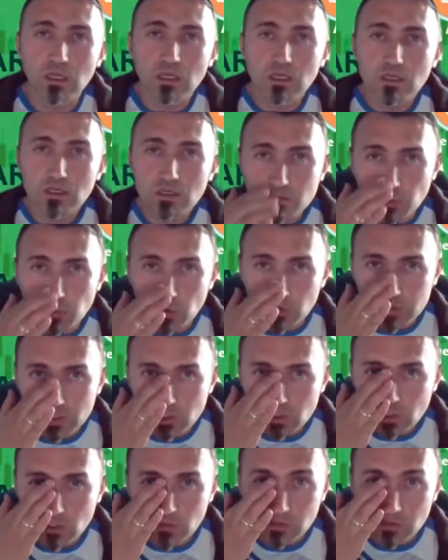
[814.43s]
Is
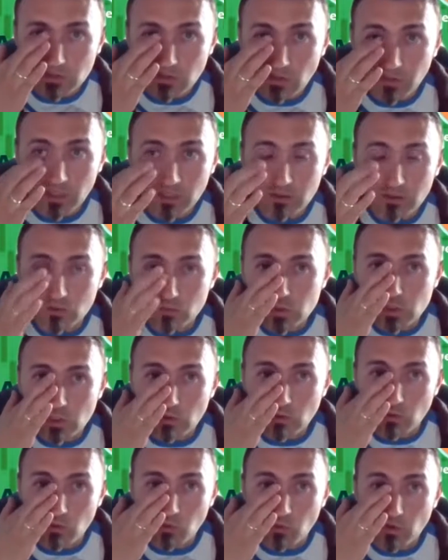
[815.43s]
positioned in Ethereum.
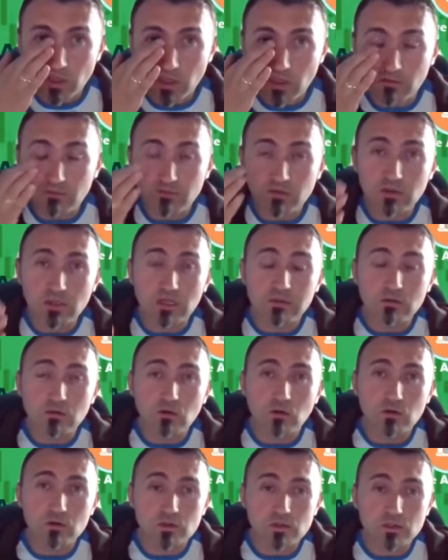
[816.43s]
So we have in
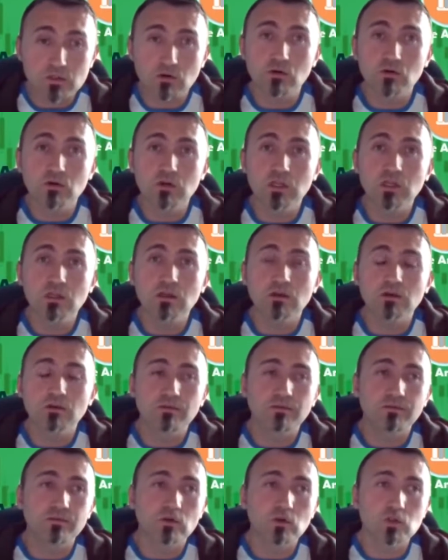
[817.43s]
altcoins only
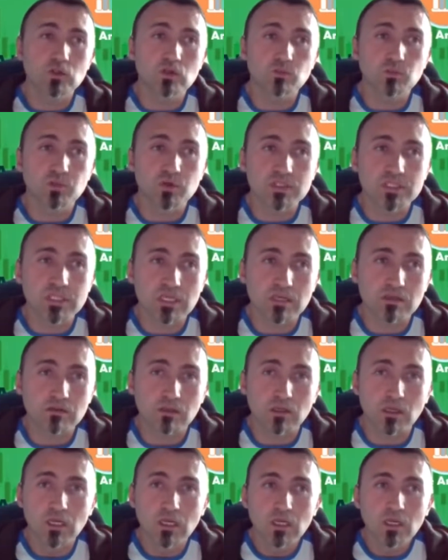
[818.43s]

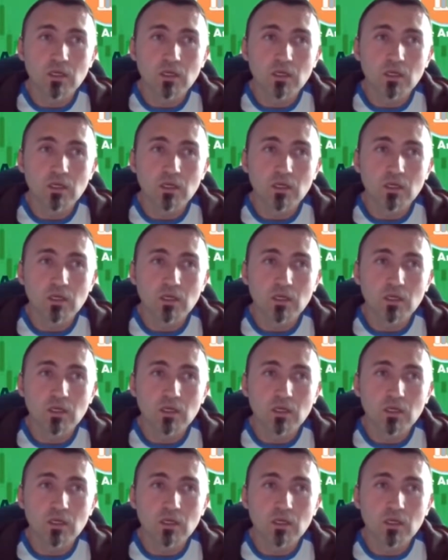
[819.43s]
40%.